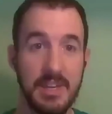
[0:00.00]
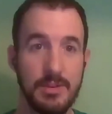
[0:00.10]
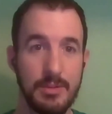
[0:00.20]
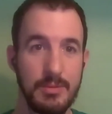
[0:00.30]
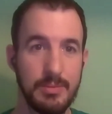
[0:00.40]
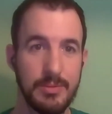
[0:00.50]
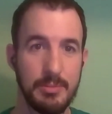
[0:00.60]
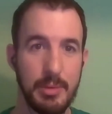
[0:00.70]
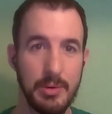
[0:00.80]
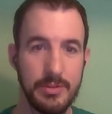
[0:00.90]
you to
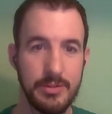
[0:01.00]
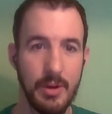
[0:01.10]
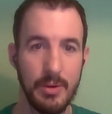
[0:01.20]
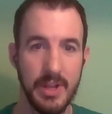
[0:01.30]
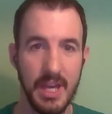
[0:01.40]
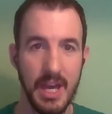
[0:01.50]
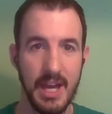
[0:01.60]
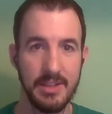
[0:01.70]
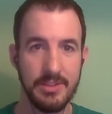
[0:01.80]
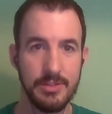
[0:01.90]
both Tony
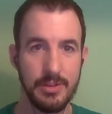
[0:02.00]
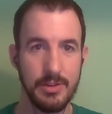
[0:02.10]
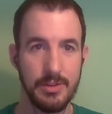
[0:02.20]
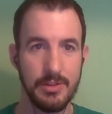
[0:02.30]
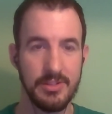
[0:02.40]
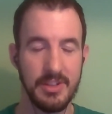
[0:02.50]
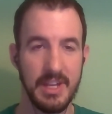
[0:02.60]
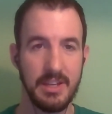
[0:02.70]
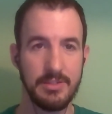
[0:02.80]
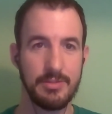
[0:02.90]
and to
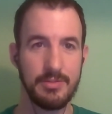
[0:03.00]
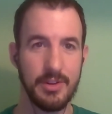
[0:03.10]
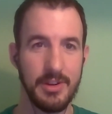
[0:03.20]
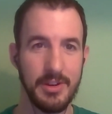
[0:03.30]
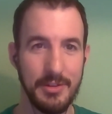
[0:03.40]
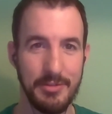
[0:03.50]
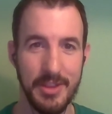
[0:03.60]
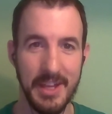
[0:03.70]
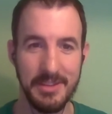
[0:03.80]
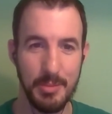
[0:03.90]
Nix for
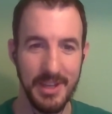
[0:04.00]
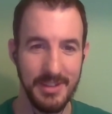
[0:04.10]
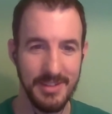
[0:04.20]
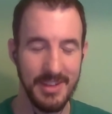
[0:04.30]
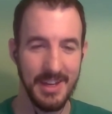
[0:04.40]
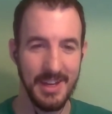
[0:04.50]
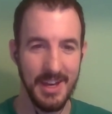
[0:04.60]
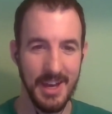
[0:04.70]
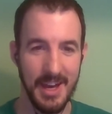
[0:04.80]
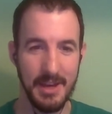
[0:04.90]
that debate.
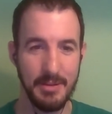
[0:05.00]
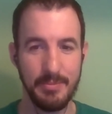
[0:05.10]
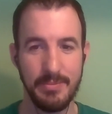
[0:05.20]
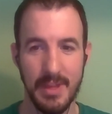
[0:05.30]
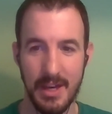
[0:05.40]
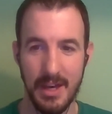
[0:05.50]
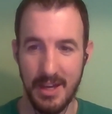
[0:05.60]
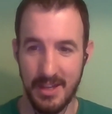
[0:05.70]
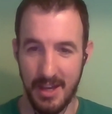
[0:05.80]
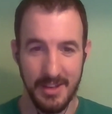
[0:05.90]
I
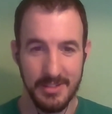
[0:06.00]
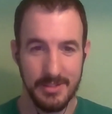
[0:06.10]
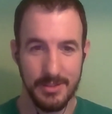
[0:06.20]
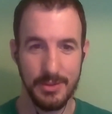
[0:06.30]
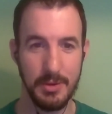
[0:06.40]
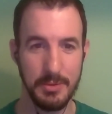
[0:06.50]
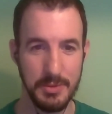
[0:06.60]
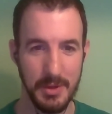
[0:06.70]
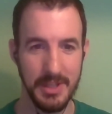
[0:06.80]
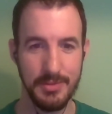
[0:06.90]
thought it was
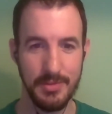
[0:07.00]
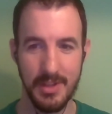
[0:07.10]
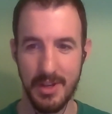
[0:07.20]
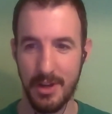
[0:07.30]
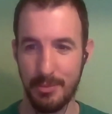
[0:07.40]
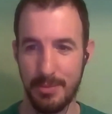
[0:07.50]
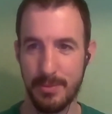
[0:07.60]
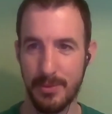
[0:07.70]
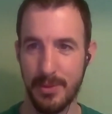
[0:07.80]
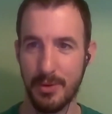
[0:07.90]
quite useful, and I hope
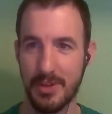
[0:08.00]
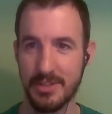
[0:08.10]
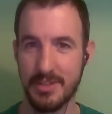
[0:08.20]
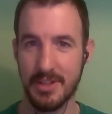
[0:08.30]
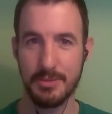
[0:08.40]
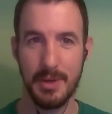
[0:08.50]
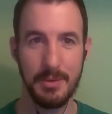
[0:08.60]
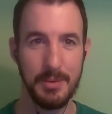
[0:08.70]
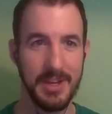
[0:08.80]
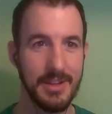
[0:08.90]
the audience did as well.
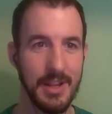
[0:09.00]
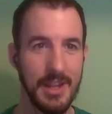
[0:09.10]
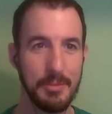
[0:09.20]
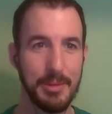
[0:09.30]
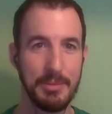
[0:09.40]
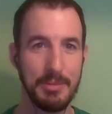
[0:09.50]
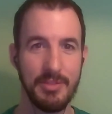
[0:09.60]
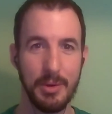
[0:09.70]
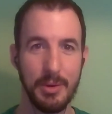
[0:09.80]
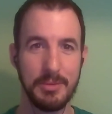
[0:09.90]
We had a lot of people
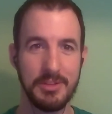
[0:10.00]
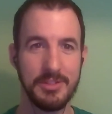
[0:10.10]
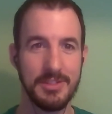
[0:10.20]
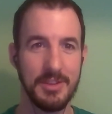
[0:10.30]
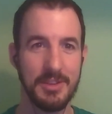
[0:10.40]
voting, which is